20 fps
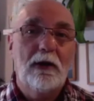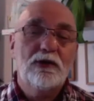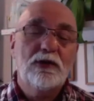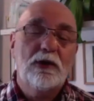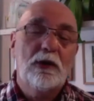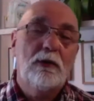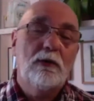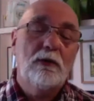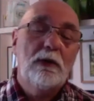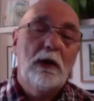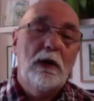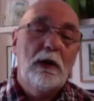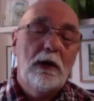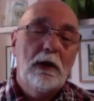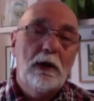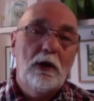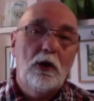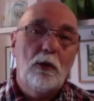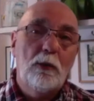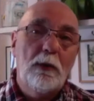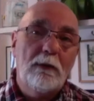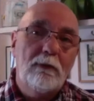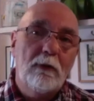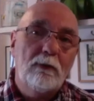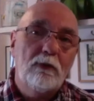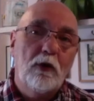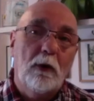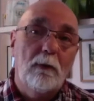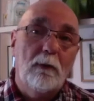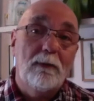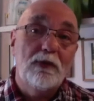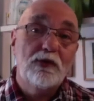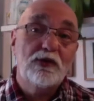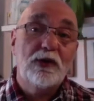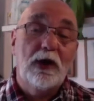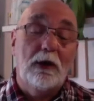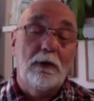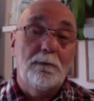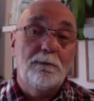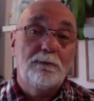a little bit of a problem.
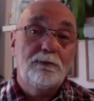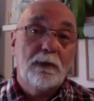So